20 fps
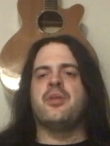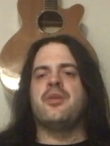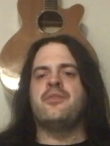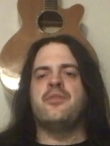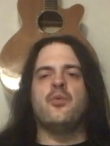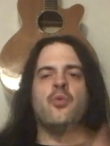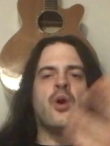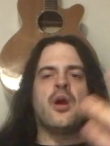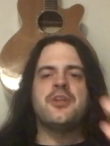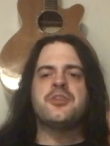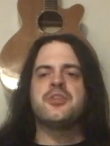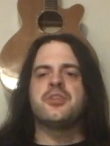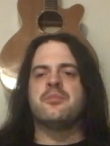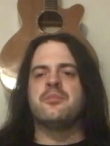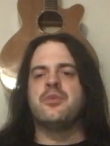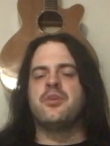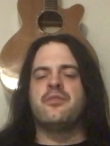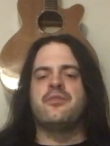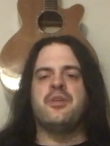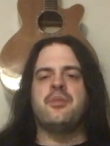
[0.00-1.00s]
if you watch the
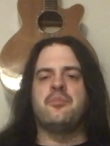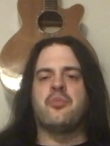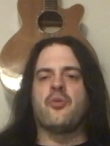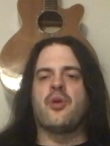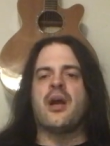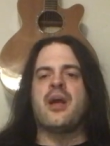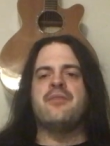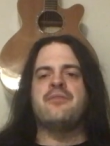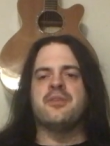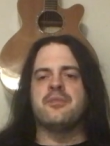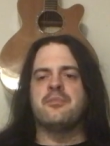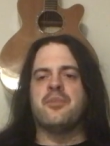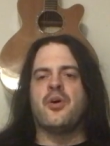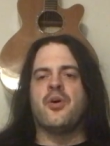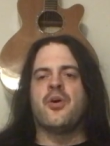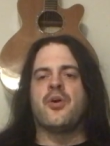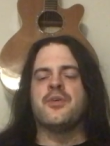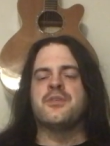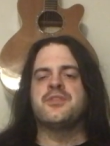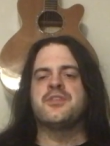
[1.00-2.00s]
movie Private
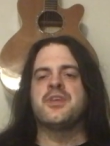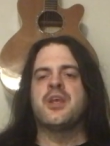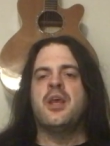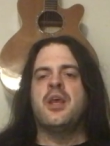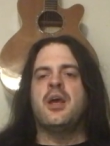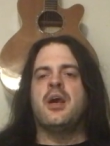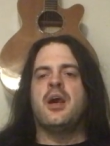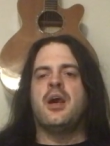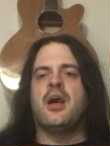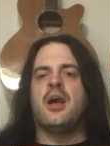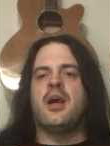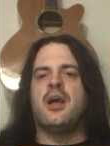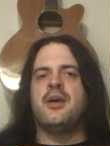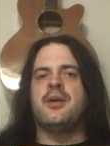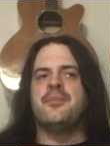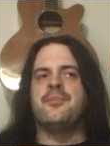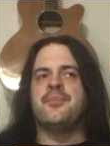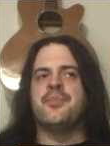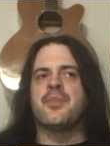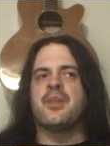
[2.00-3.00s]
Parts,
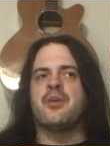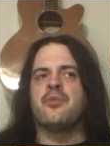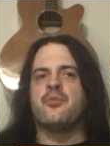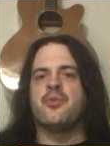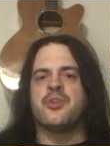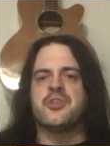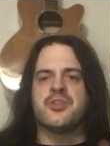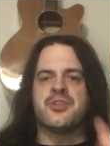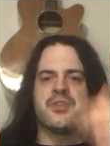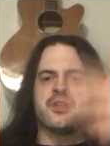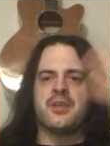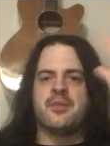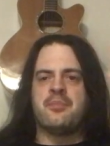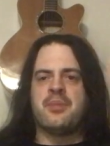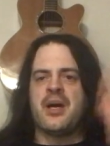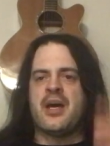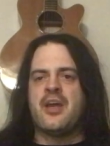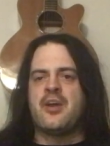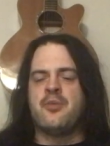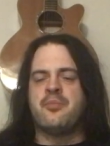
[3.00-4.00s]
um, which is the
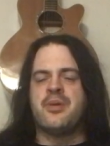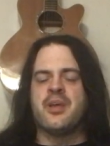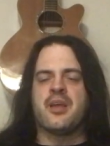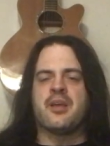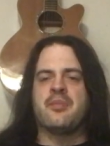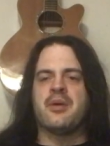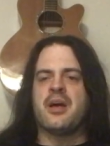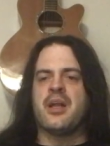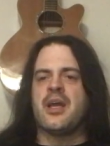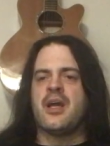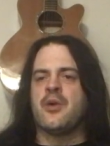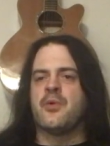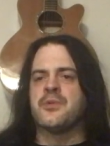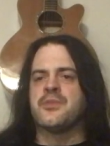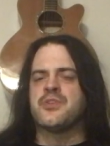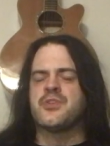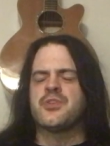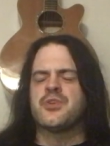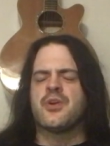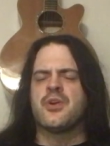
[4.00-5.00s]
biopic about
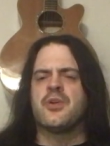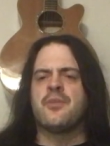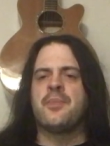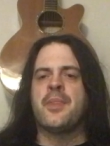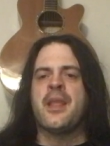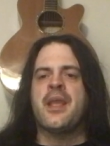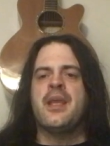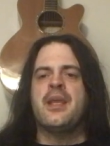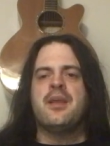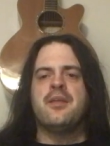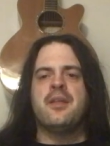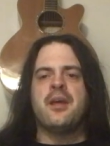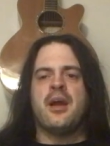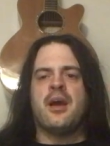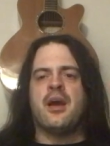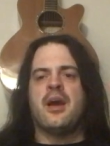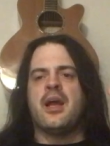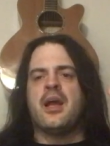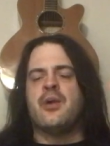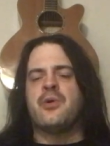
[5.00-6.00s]
Howard Stern,
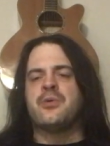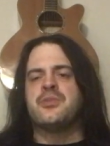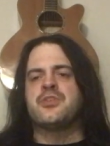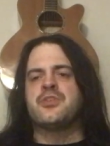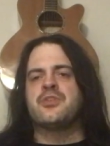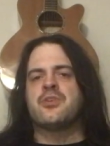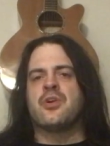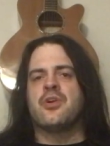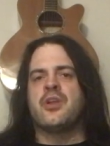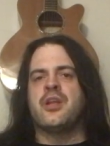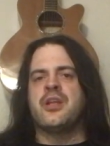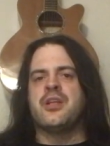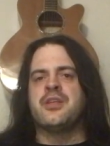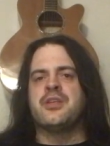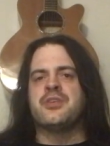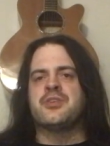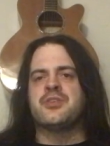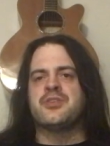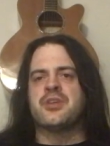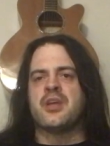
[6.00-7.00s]
uh, Howard Stern
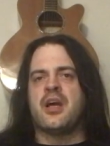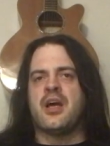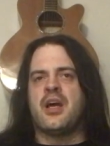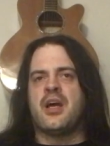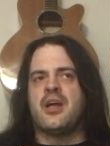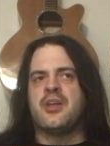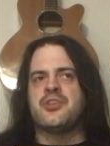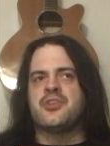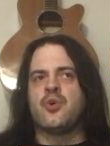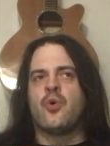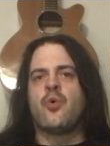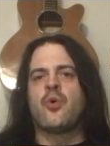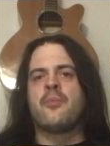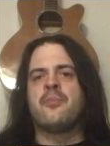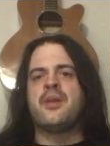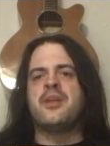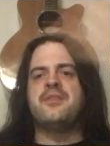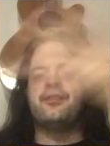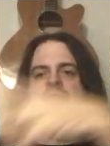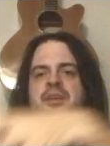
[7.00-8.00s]
is uh,
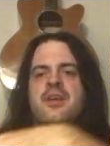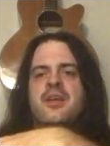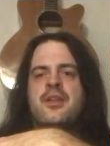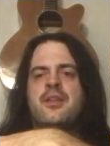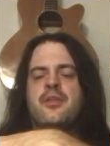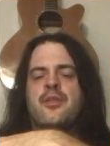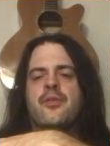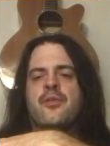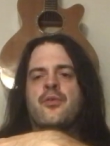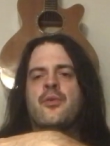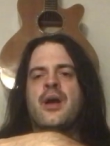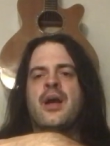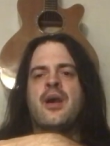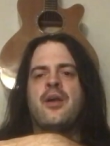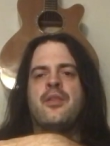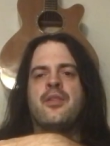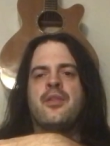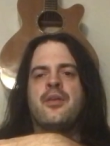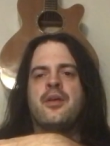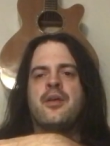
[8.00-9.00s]
tormented
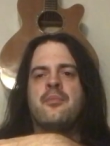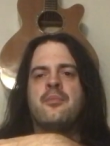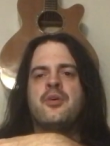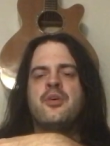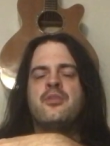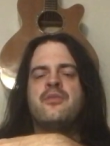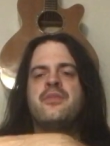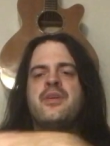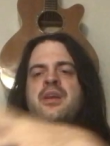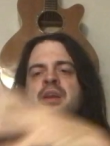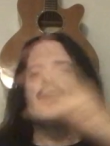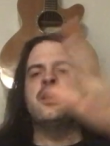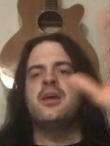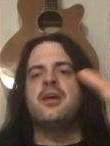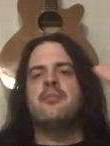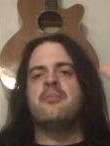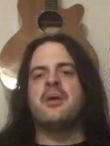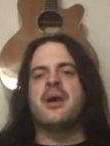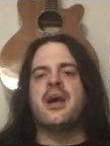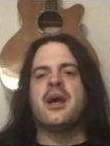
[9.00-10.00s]
throughout the movie
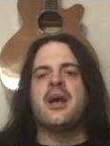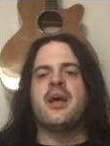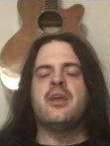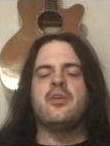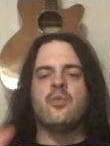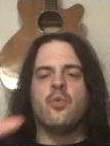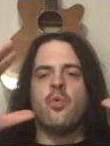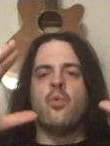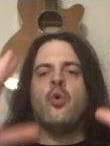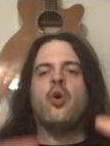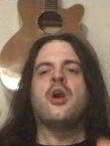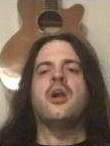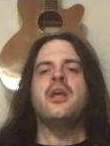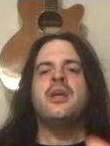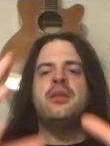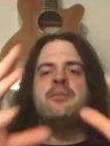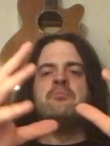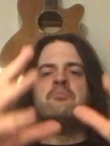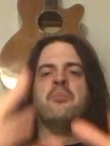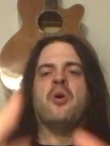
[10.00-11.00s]
by
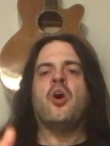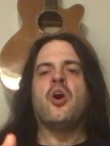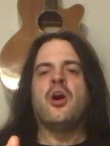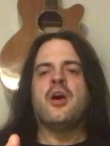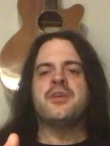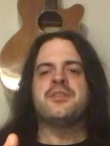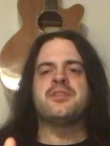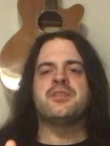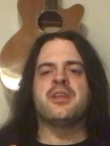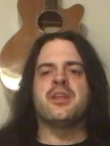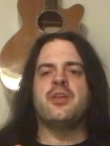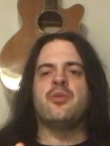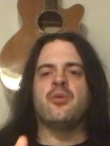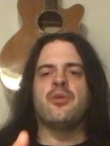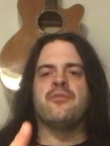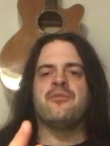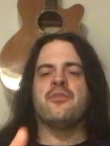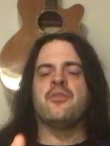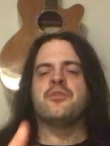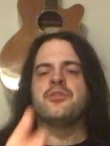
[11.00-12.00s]
one boss that he
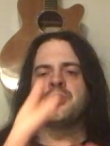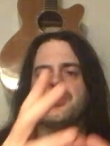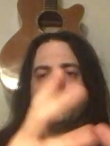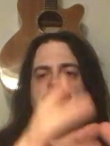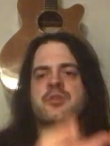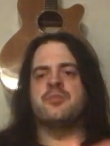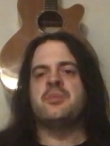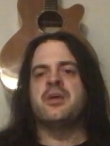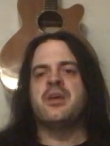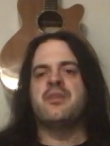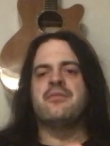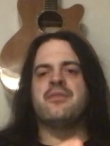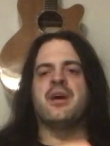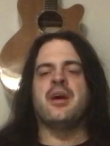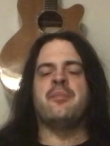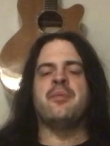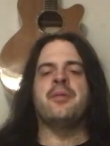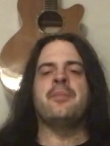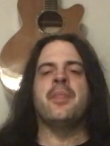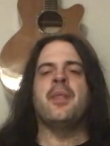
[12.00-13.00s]
refers to as pig
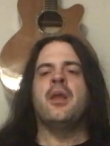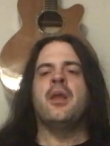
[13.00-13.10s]
vomit.